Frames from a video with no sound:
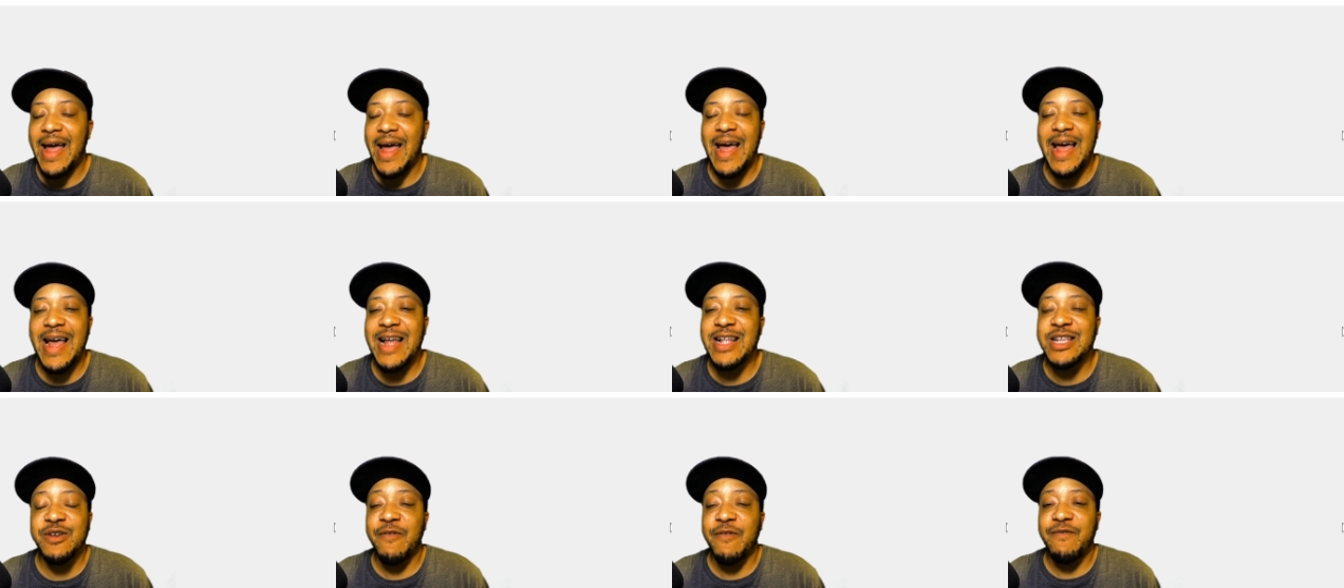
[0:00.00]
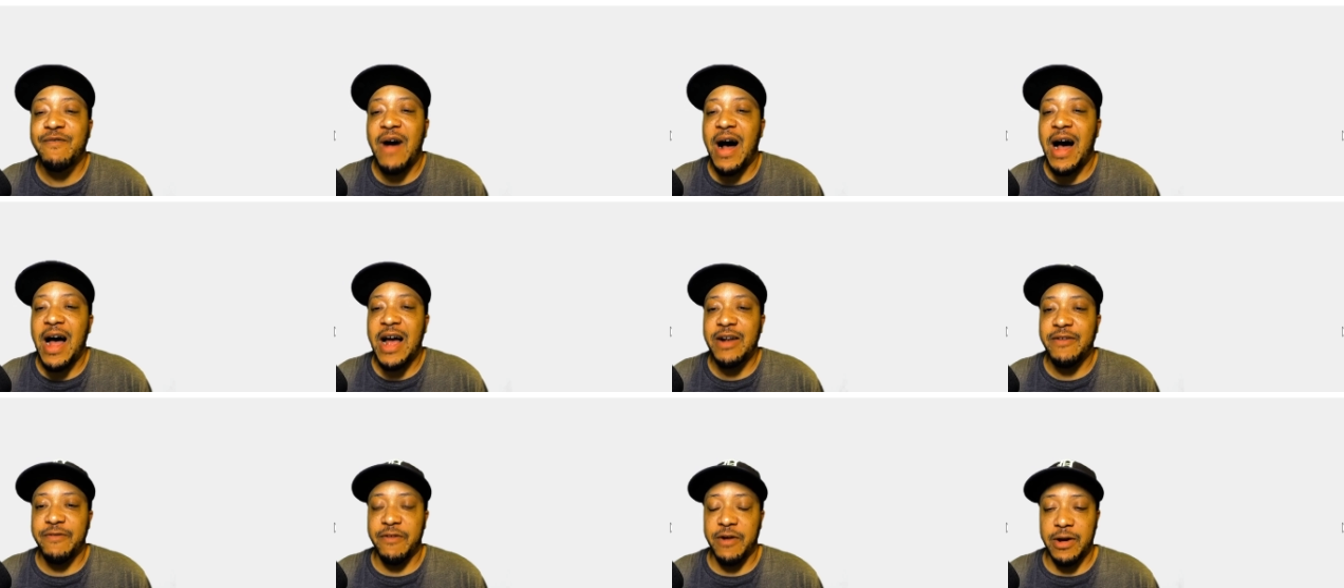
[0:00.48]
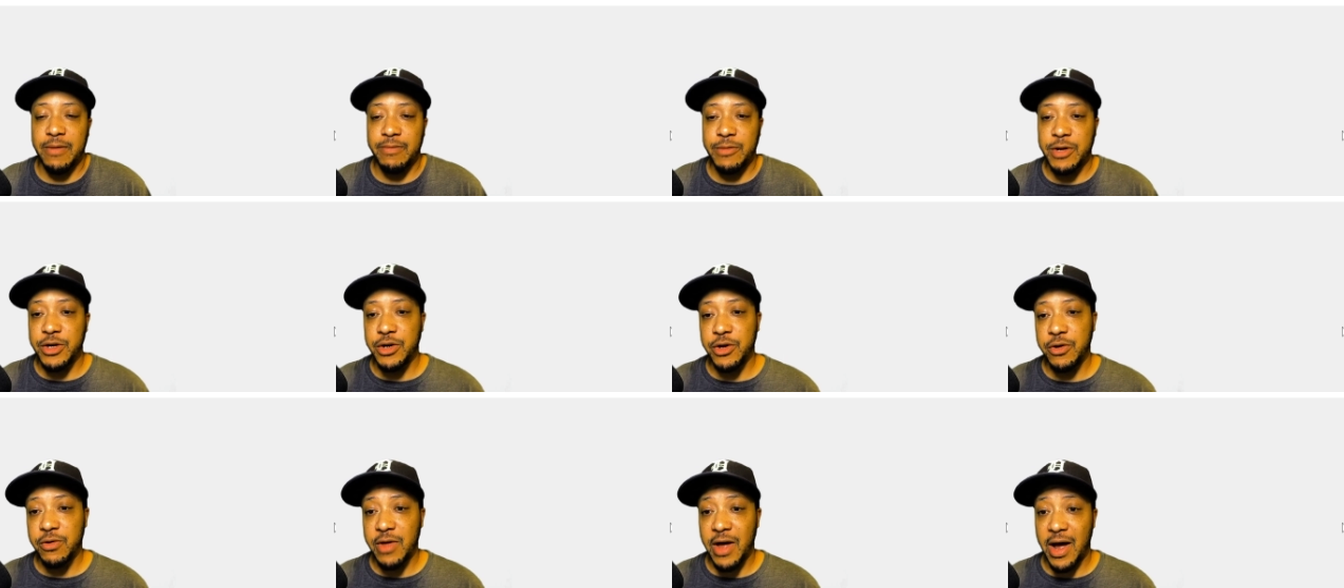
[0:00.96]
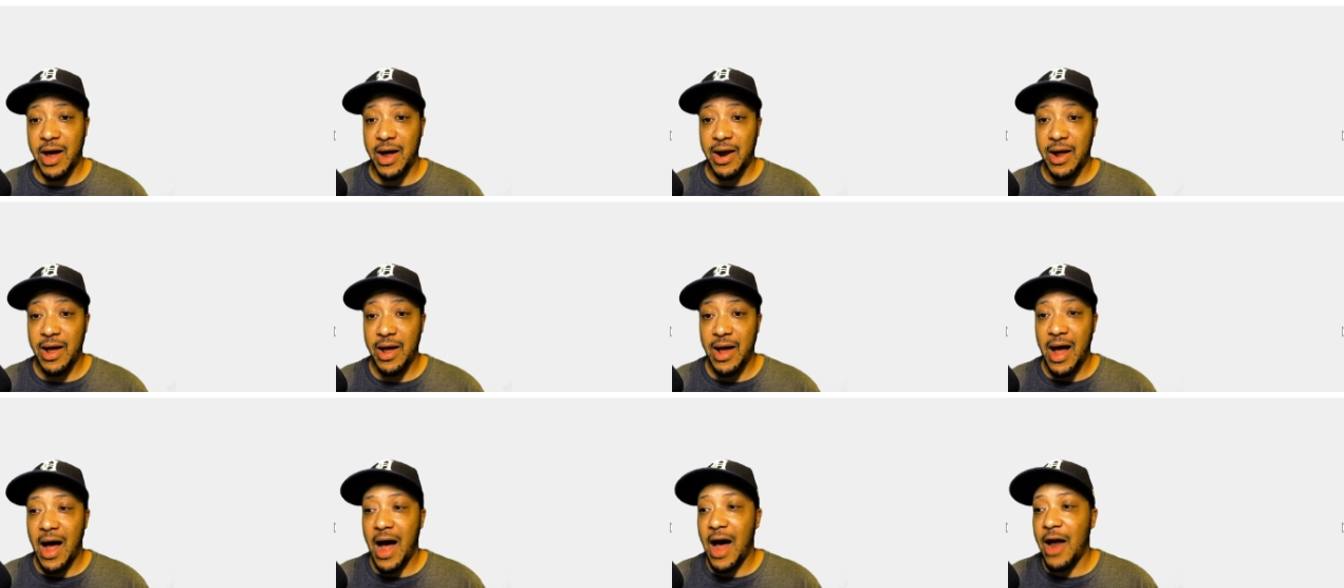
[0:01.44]
it's fine for him to do that
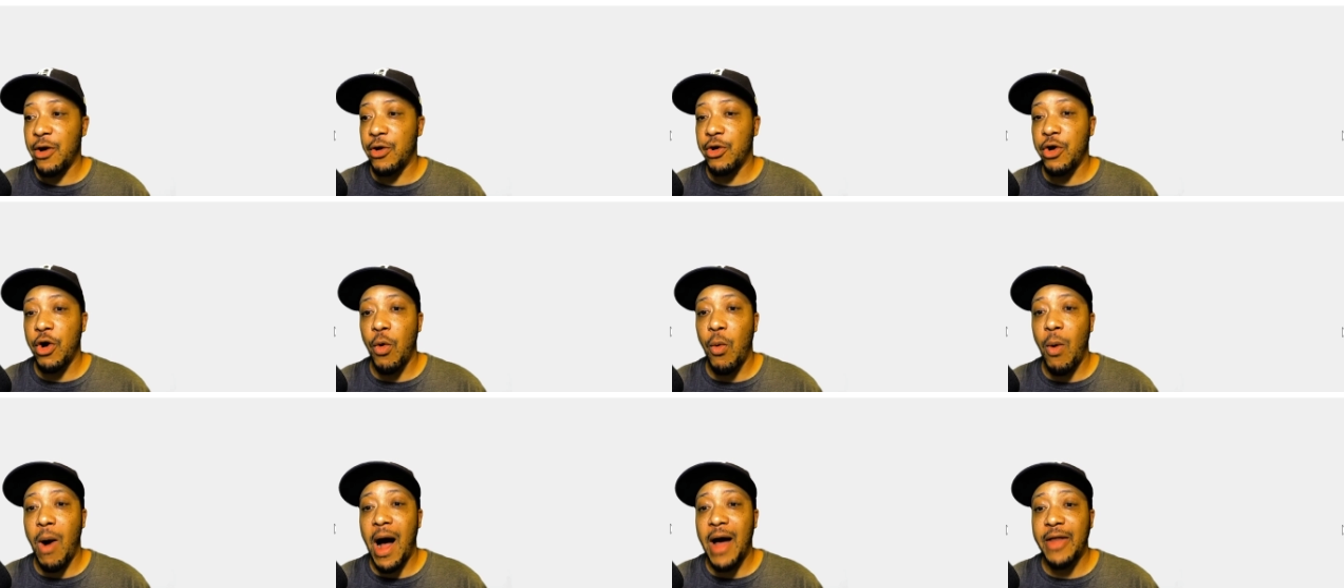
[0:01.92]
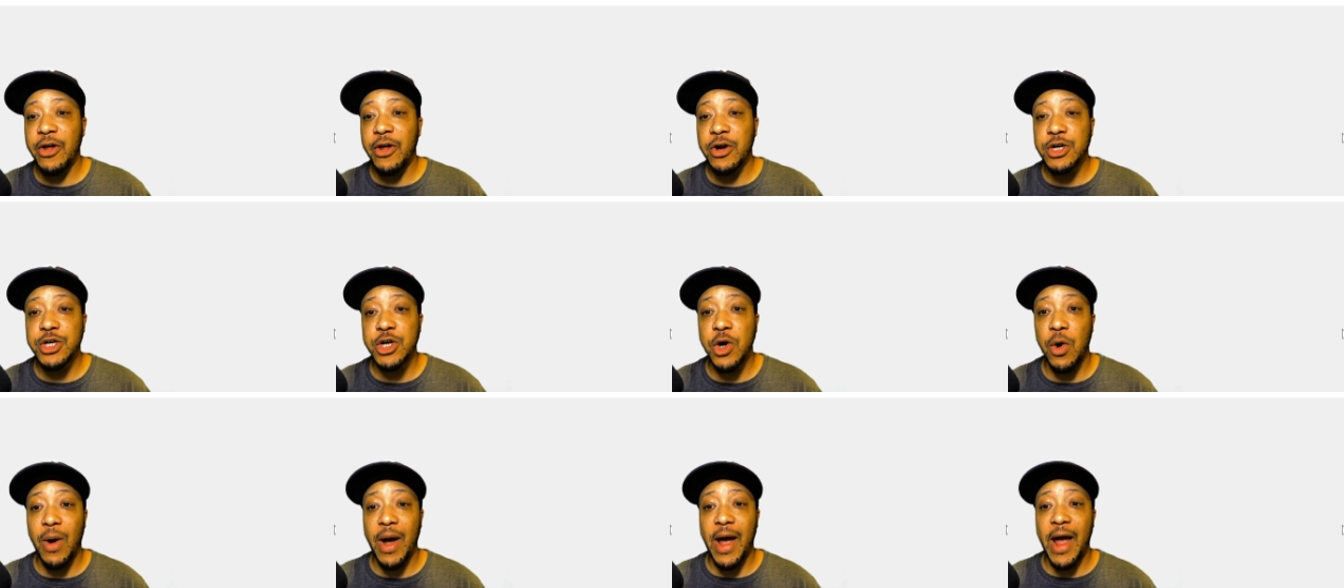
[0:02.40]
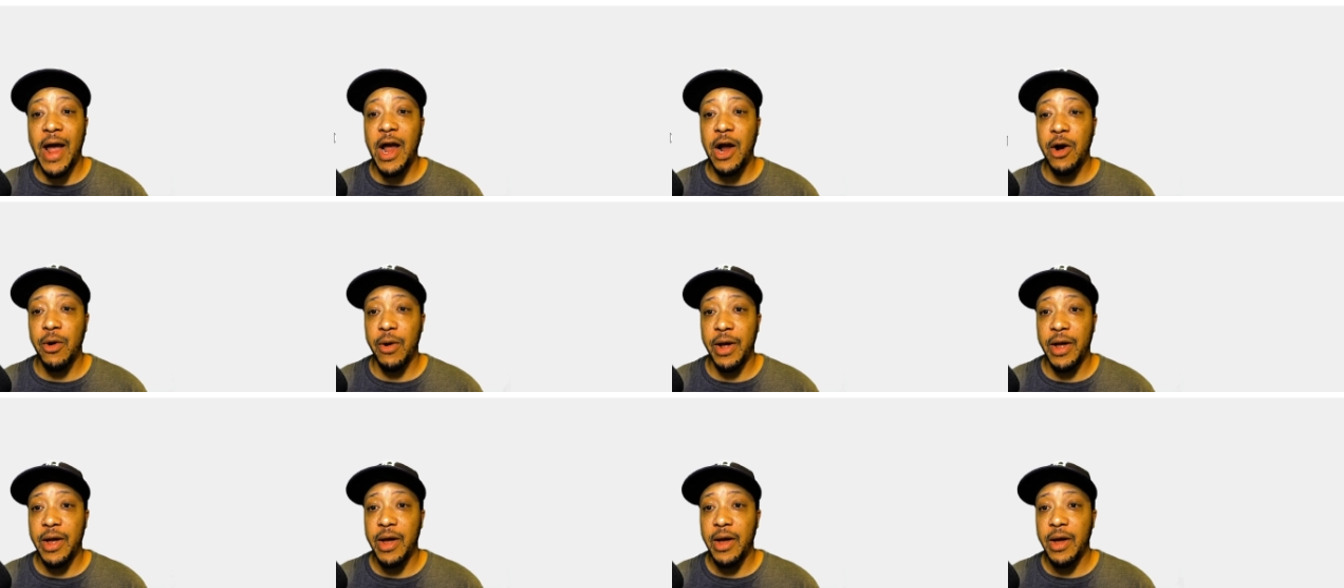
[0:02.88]
i don't know why they're so angry